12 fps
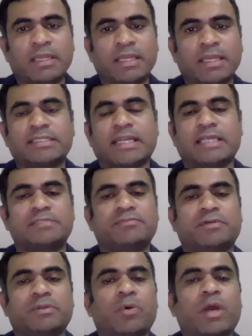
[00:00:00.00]
It stands
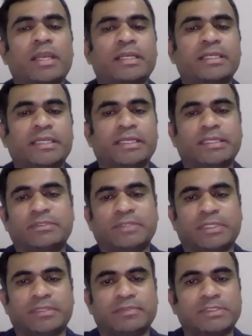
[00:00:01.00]
for Volunteering
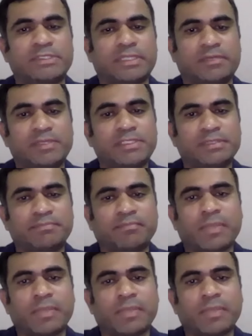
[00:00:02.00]
Together for Service.